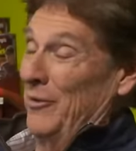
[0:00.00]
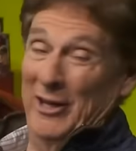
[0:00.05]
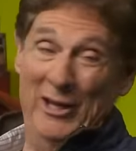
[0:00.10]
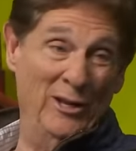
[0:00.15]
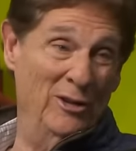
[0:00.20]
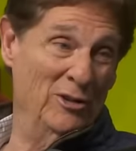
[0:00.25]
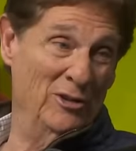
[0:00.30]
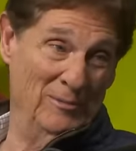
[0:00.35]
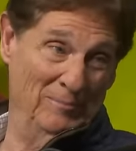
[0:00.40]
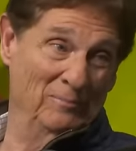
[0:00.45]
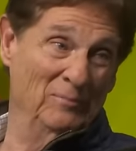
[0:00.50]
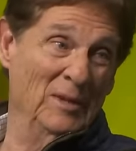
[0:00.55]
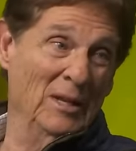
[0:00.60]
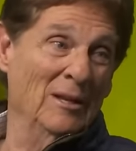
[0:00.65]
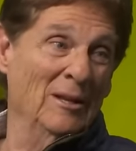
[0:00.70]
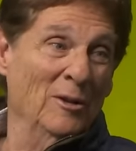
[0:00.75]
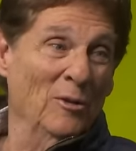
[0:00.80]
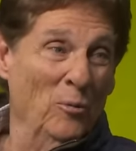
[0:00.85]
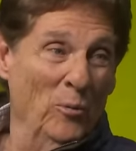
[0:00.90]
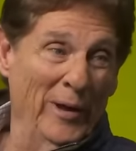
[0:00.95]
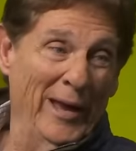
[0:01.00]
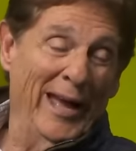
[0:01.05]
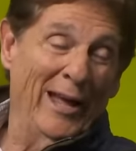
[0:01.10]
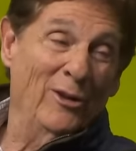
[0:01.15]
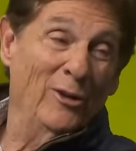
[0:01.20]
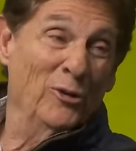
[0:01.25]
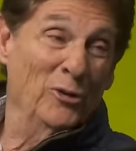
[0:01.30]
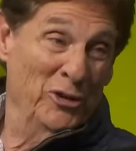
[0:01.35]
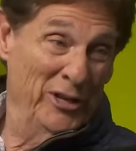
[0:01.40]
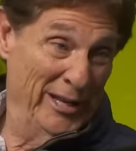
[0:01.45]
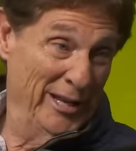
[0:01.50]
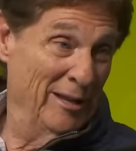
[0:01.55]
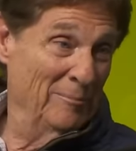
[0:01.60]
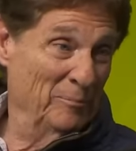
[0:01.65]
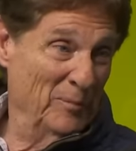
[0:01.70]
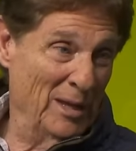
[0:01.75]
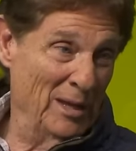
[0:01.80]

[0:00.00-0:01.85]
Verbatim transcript: his, and we had a little dent.